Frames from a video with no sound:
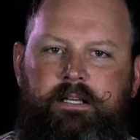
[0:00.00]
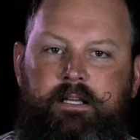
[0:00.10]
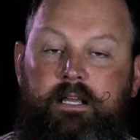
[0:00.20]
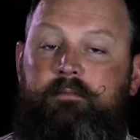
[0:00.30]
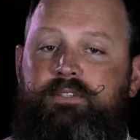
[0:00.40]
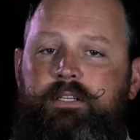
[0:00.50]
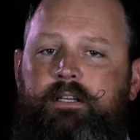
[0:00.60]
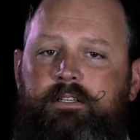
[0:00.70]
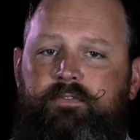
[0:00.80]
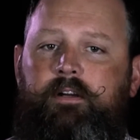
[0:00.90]

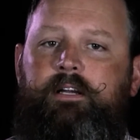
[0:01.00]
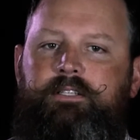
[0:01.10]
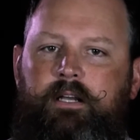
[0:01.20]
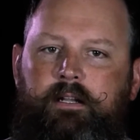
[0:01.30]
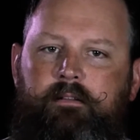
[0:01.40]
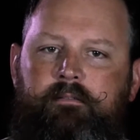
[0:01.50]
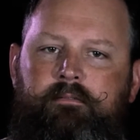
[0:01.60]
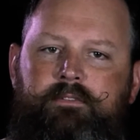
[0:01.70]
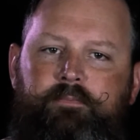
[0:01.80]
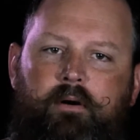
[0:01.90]
EMC is very excited
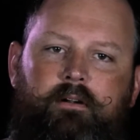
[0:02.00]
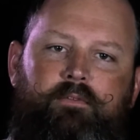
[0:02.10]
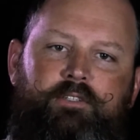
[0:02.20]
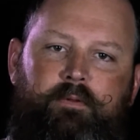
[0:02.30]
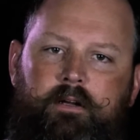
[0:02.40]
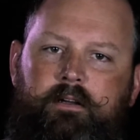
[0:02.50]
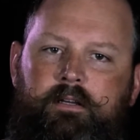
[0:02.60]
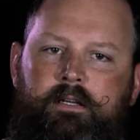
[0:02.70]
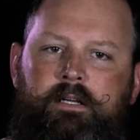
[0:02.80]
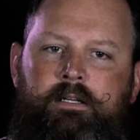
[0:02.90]
to partner with Splunk
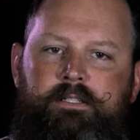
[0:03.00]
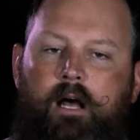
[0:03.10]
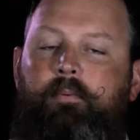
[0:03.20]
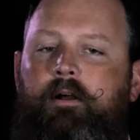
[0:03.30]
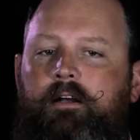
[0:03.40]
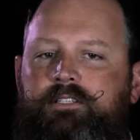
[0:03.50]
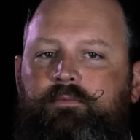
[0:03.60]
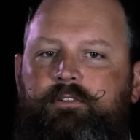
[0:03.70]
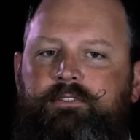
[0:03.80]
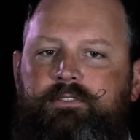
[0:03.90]
to help our
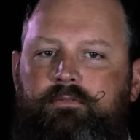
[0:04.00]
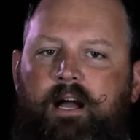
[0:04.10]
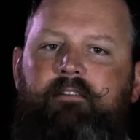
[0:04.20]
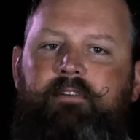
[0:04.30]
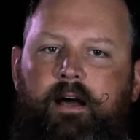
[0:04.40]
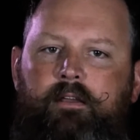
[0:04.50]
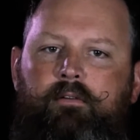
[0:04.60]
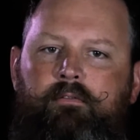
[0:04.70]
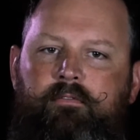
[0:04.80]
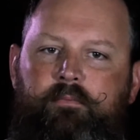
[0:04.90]
customers derive
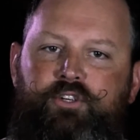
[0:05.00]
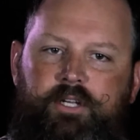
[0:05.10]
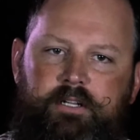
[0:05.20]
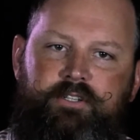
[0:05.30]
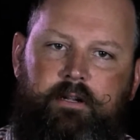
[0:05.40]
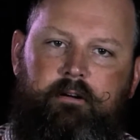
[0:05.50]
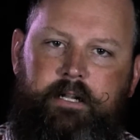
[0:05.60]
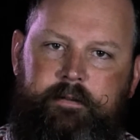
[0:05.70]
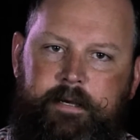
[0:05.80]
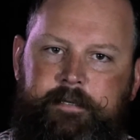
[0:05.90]
value from
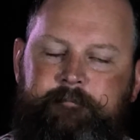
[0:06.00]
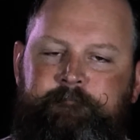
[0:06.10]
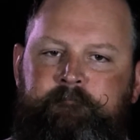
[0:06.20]
machine-generated data.